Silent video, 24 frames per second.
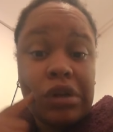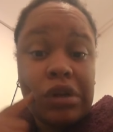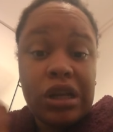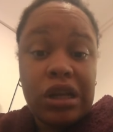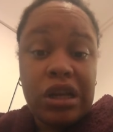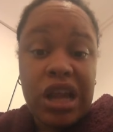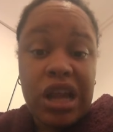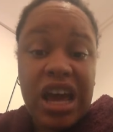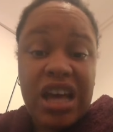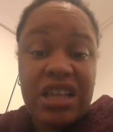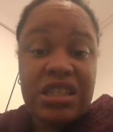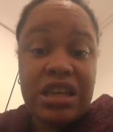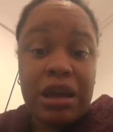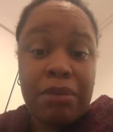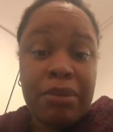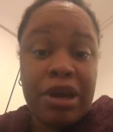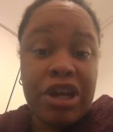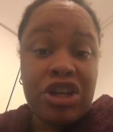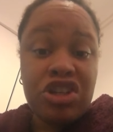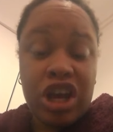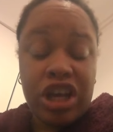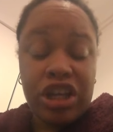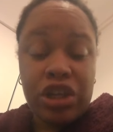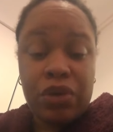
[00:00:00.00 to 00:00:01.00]
Last time I
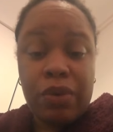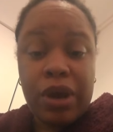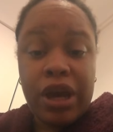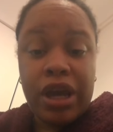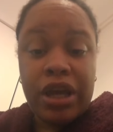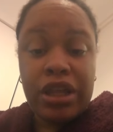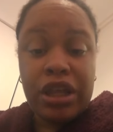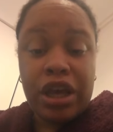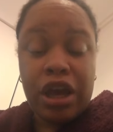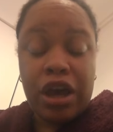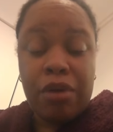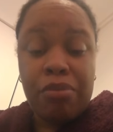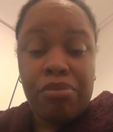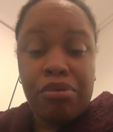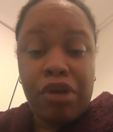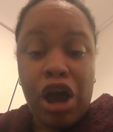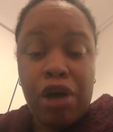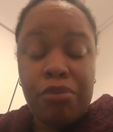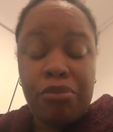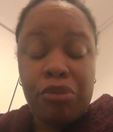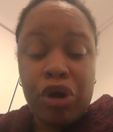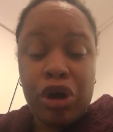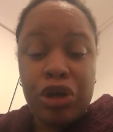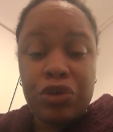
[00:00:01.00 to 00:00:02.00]
checked, the white the
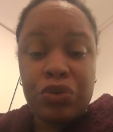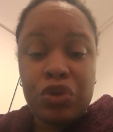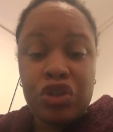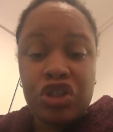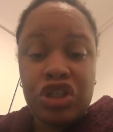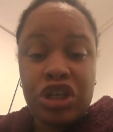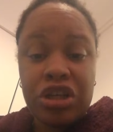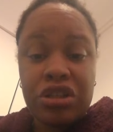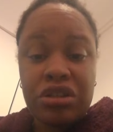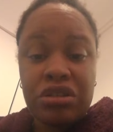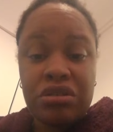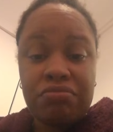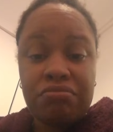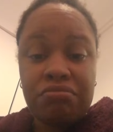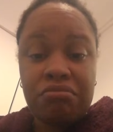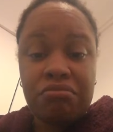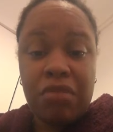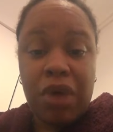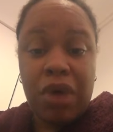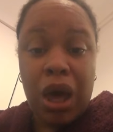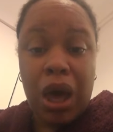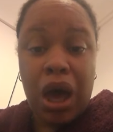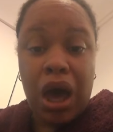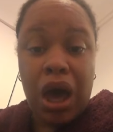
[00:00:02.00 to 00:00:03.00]
Proud Boys was just
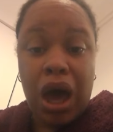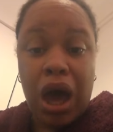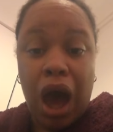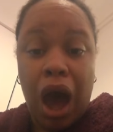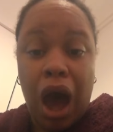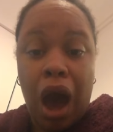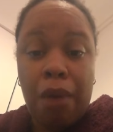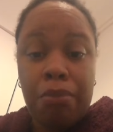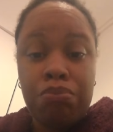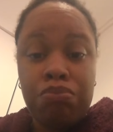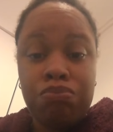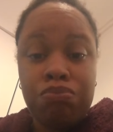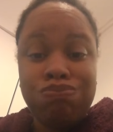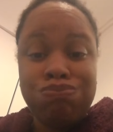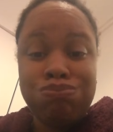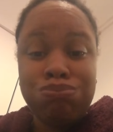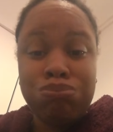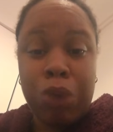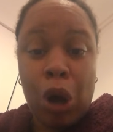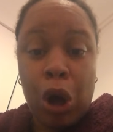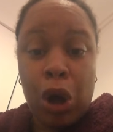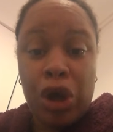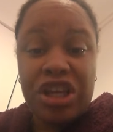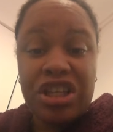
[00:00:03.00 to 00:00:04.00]
a
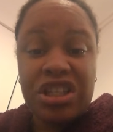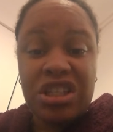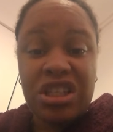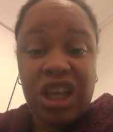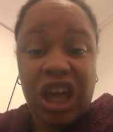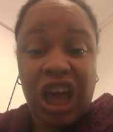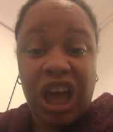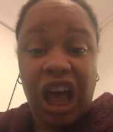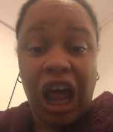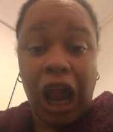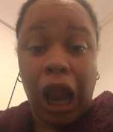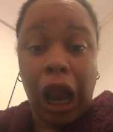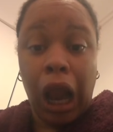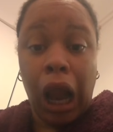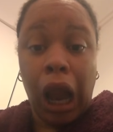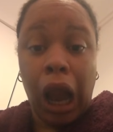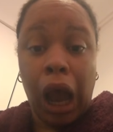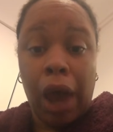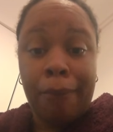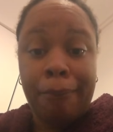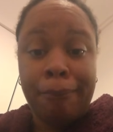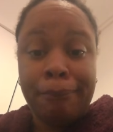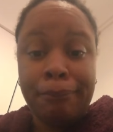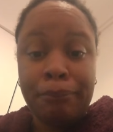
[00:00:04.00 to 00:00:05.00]
boys' club